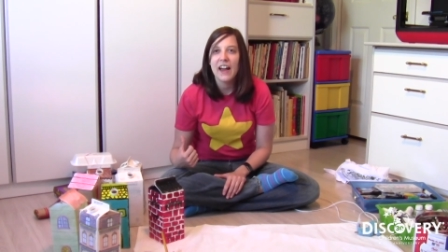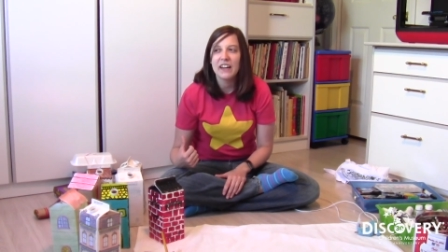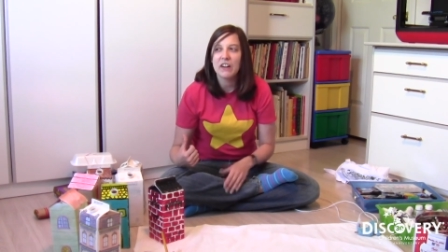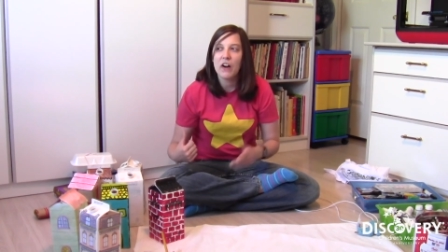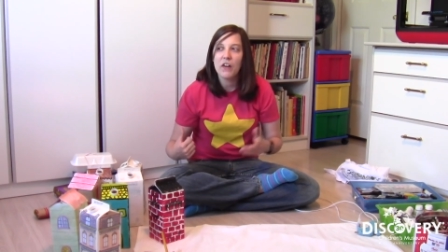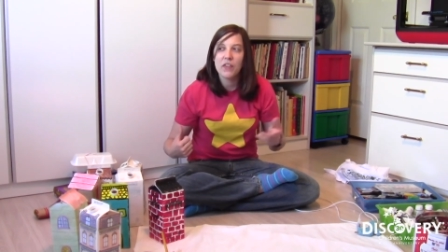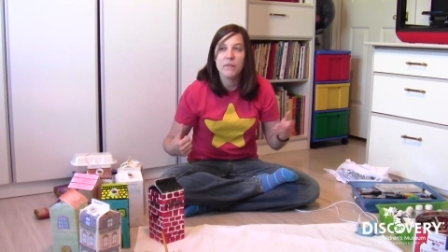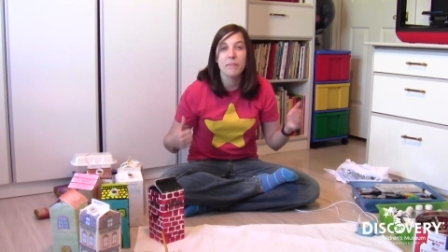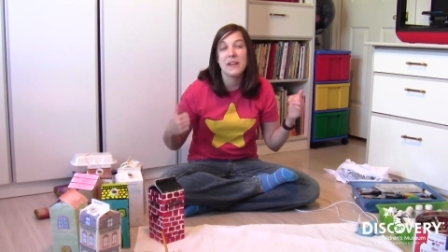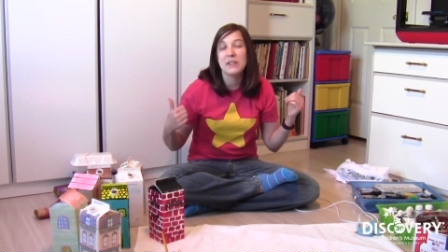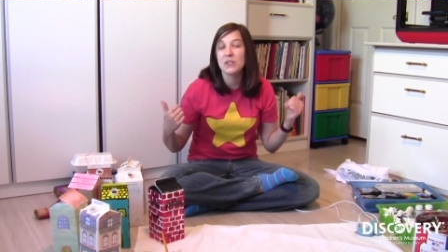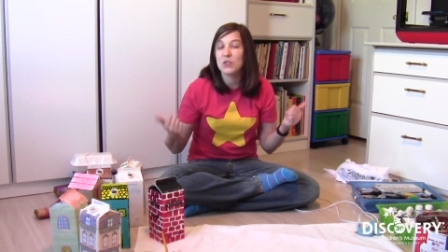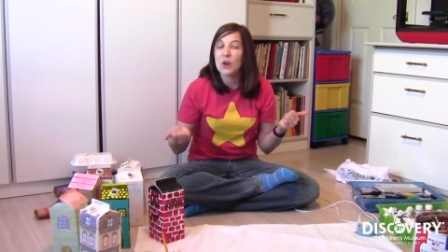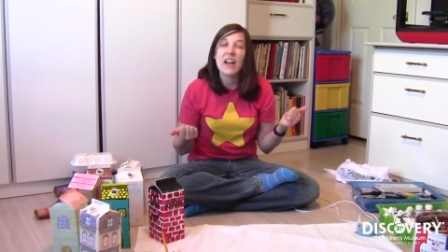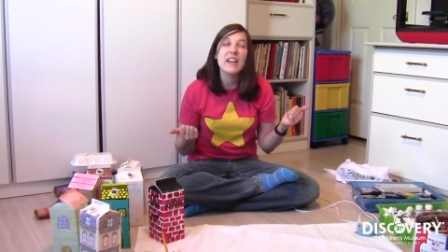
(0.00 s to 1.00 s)
I call them my
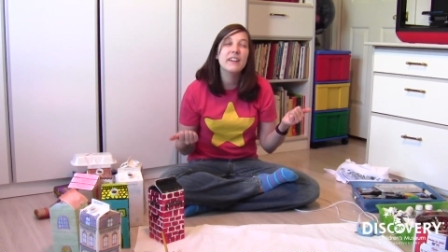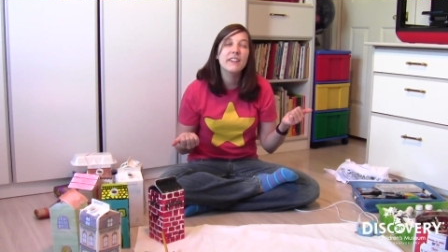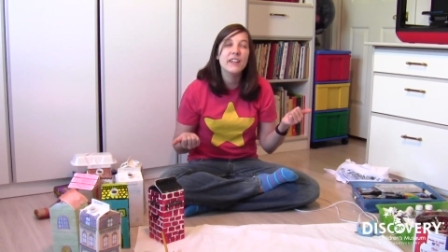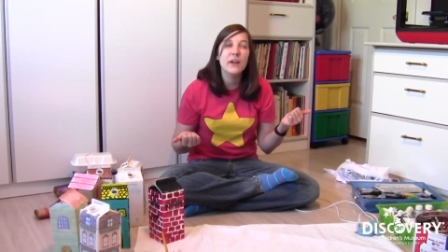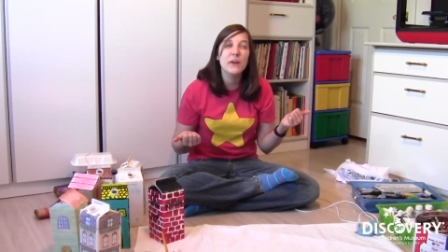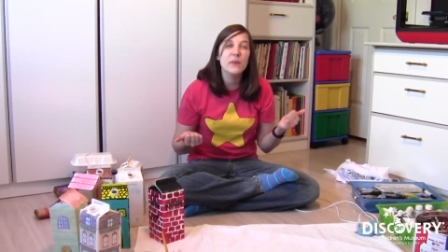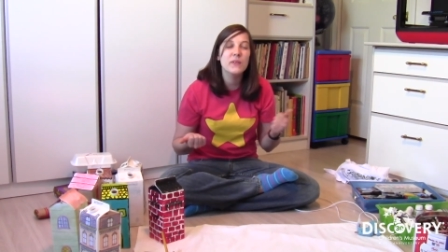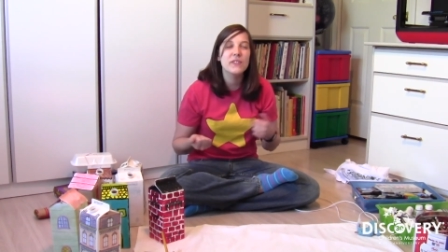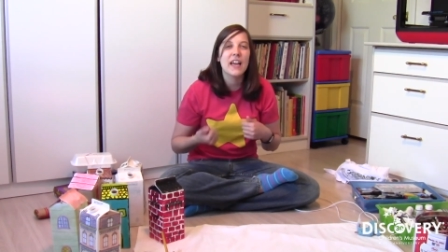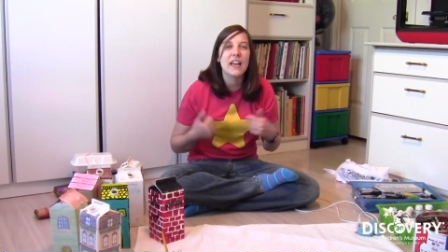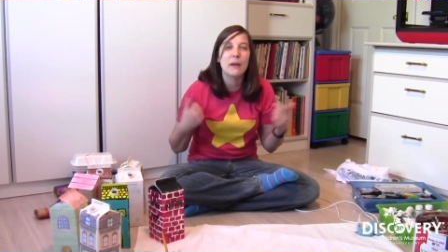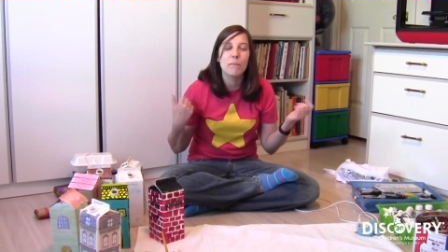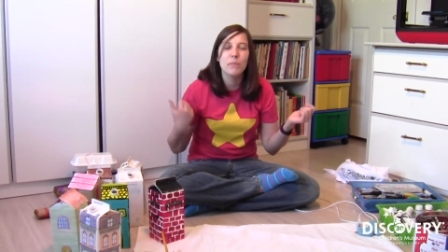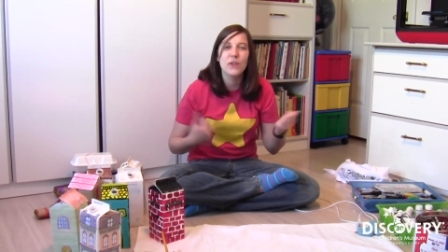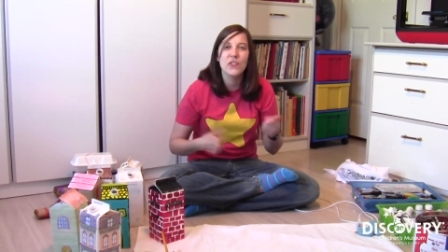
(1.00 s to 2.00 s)
"strike" clothes. I
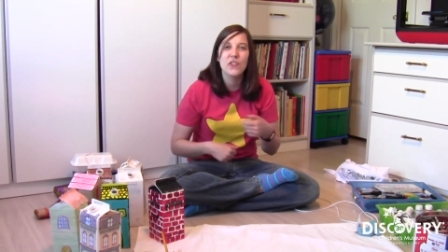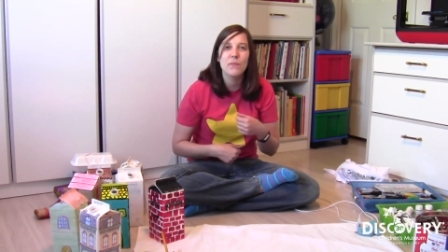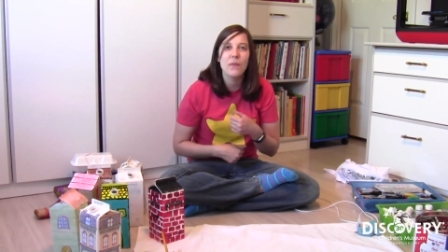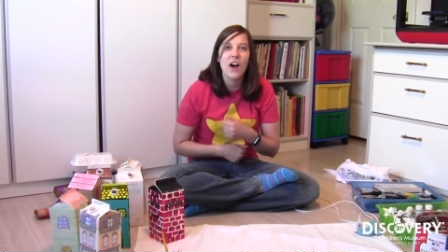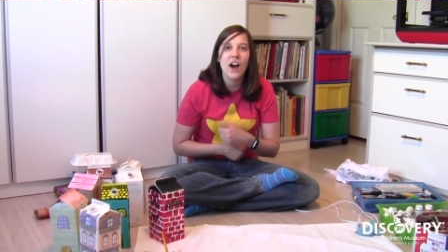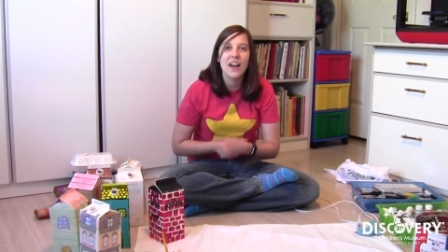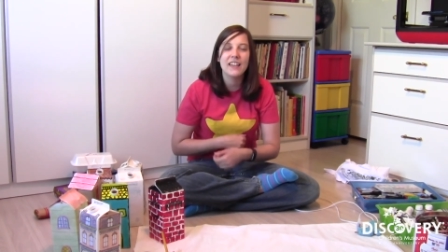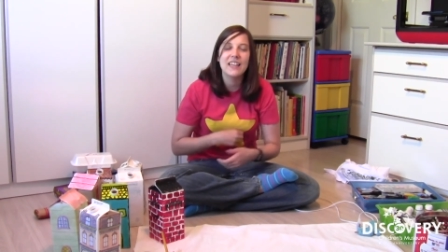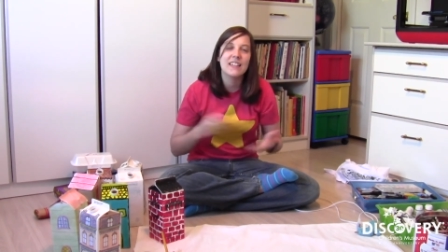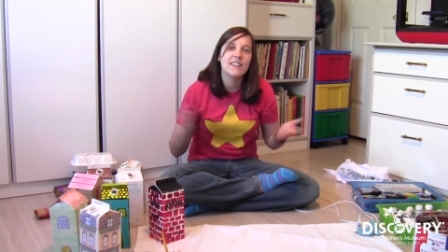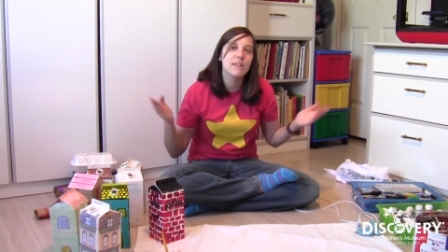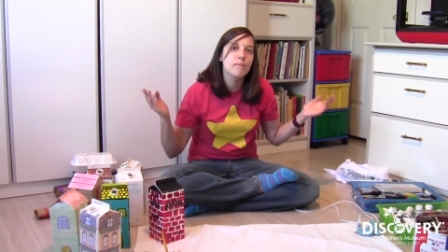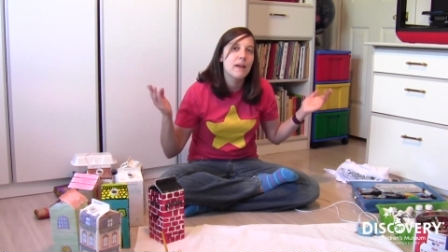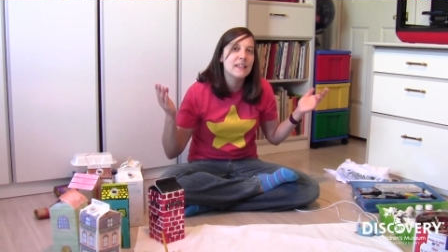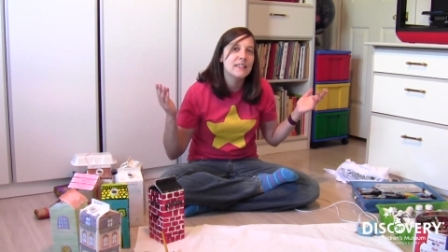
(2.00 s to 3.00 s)
can put them on, get
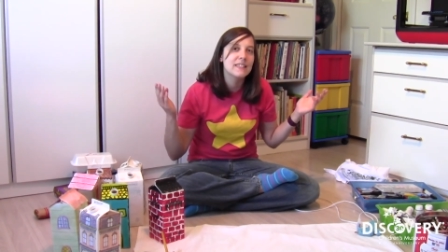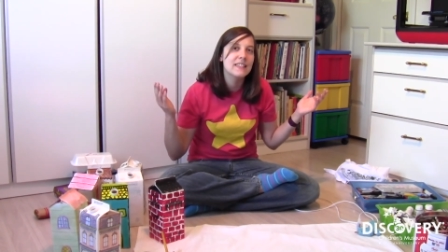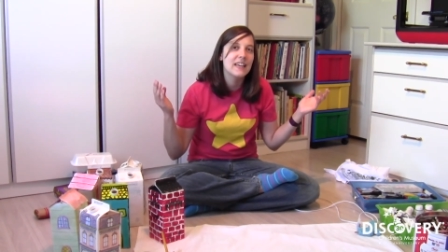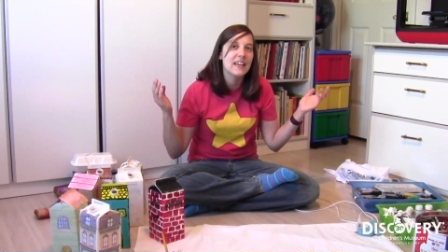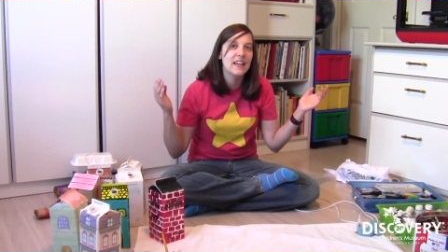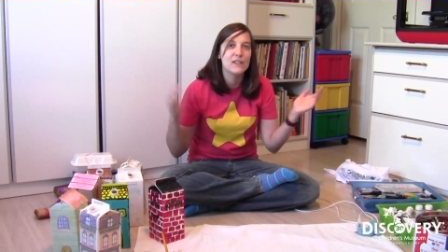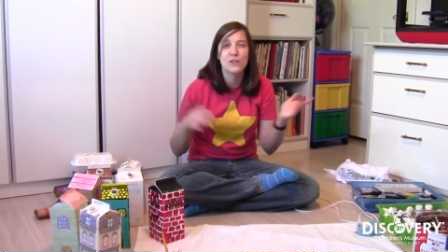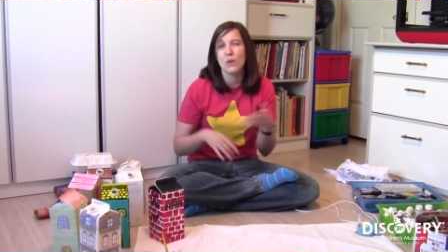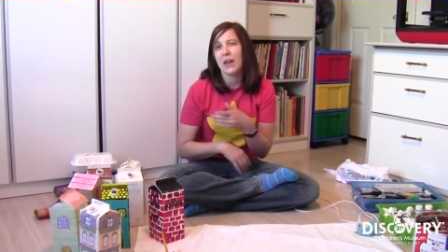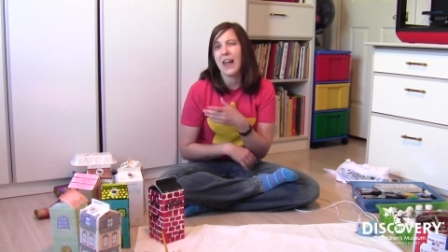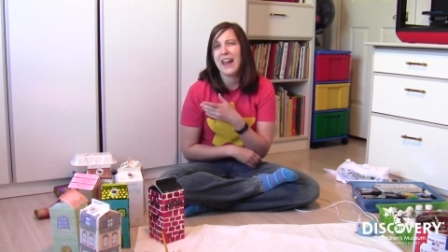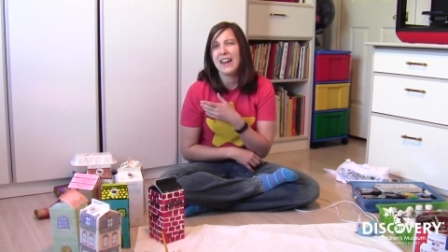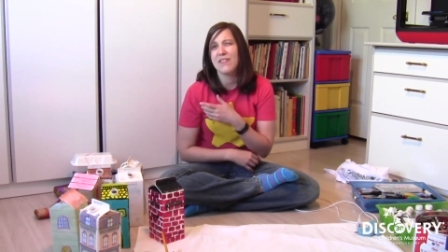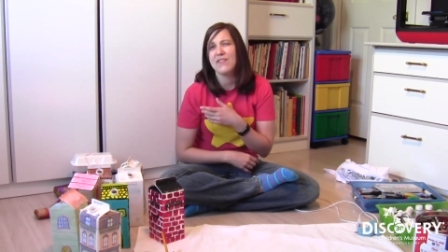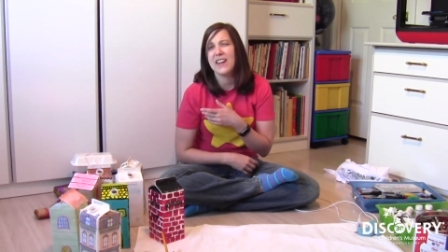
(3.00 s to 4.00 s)
them messy, and it's
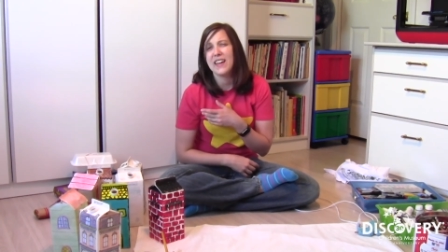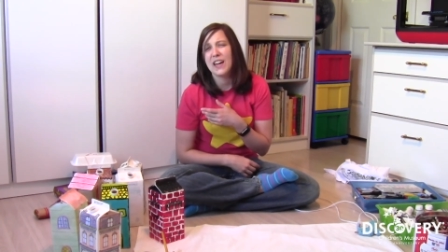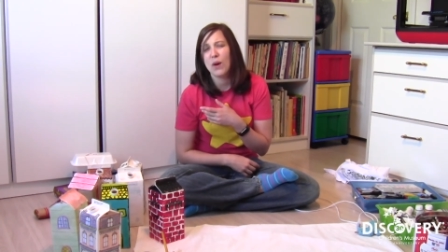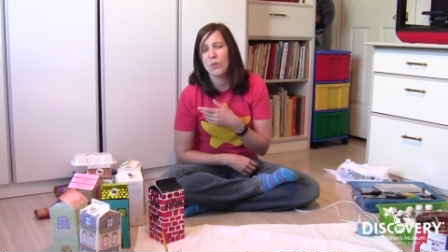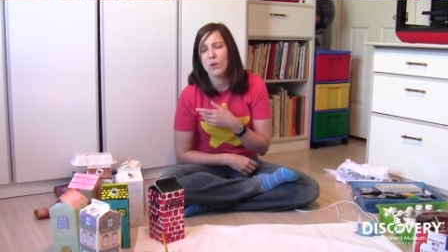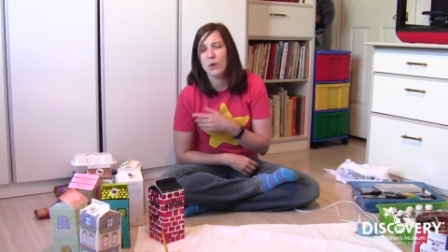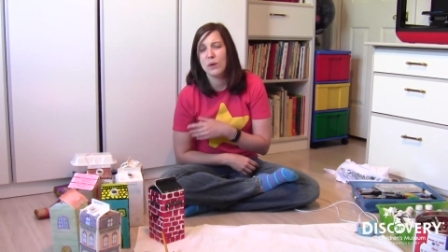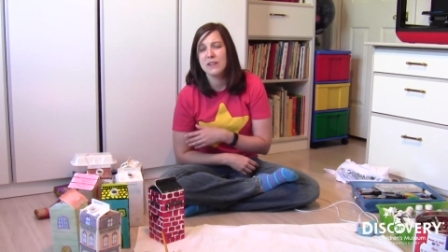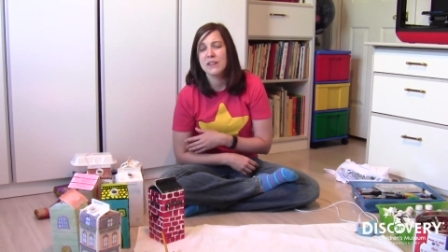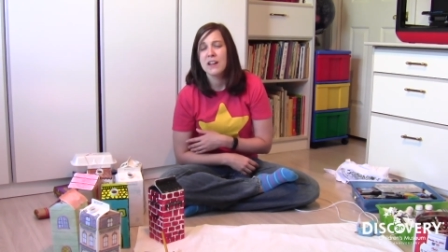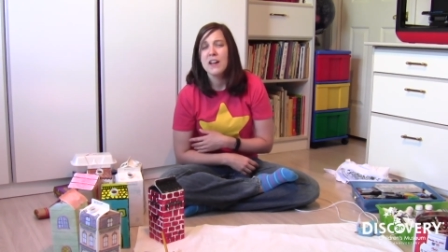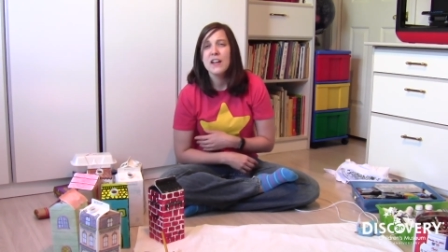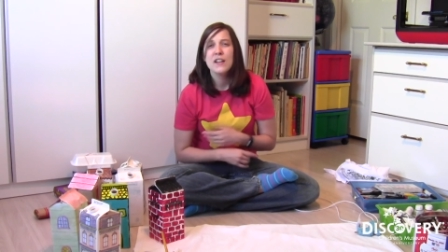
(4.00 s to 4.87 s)
okay if they get ruined.